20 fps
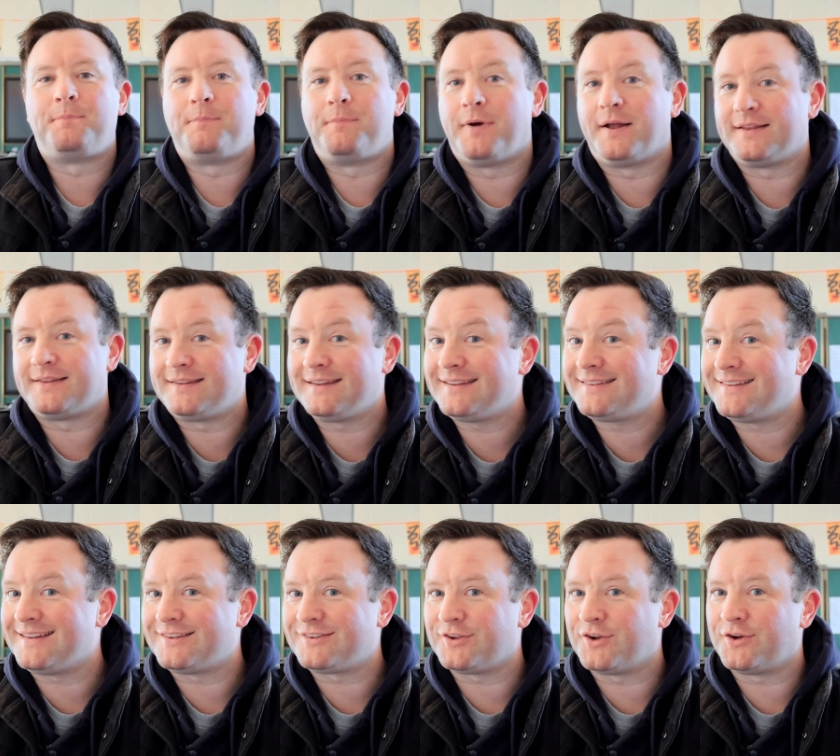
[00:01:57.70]
But
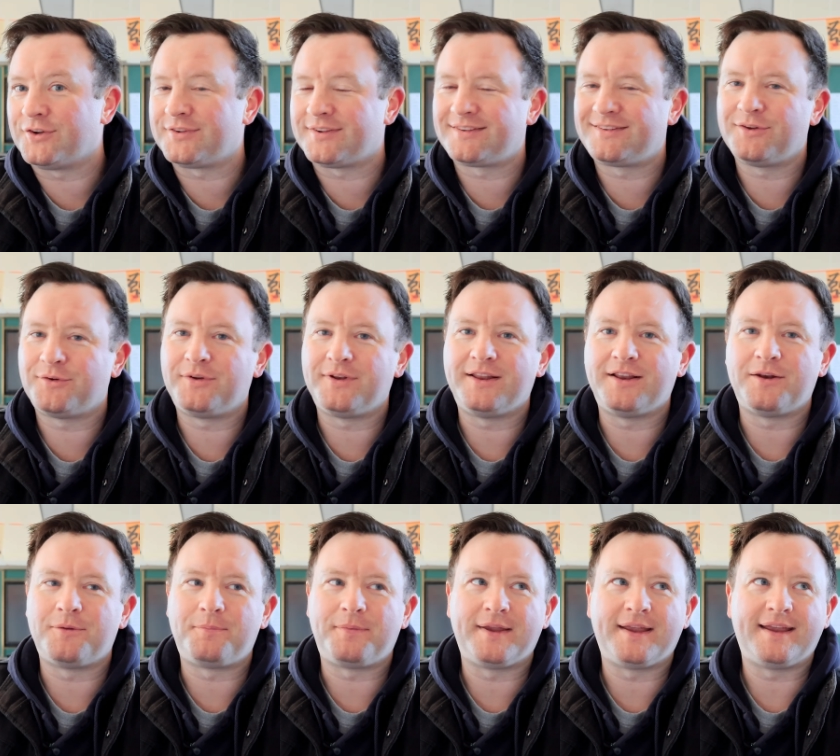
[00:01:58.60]
Disney songs are still a
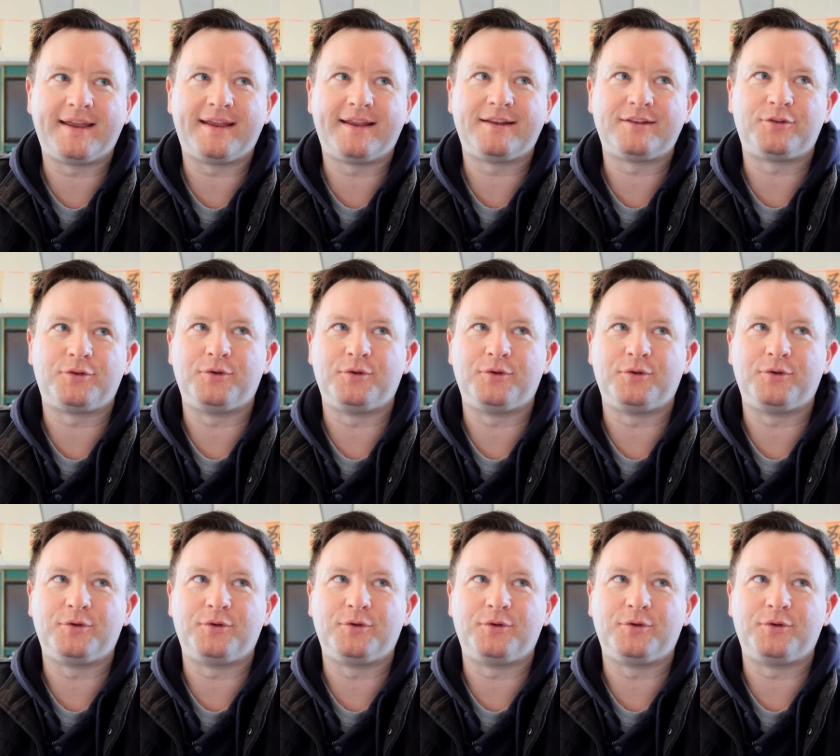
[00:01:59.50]
little bit